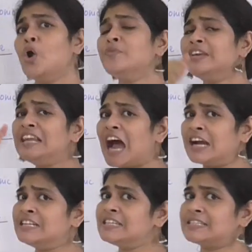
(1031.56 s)
or we will
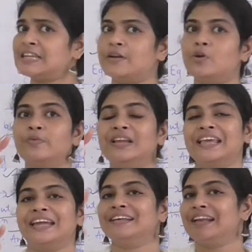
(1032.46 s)
understand or we will
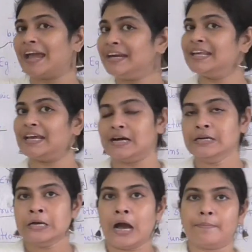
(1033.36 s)
get an idea
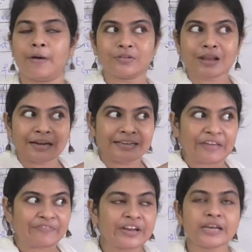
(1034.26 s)
about a
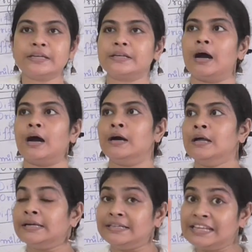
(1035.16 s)
definite
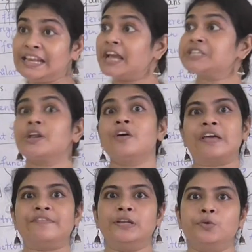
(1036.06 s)
direction of
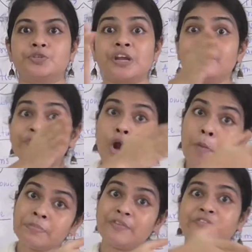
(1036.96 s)
evolution
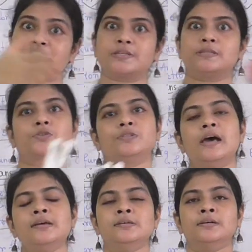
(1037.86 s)
from the fishes to
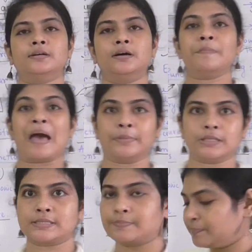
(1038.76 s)
the
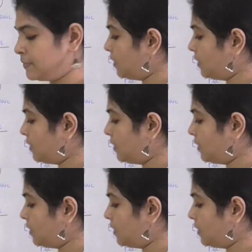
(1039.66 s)
mammals.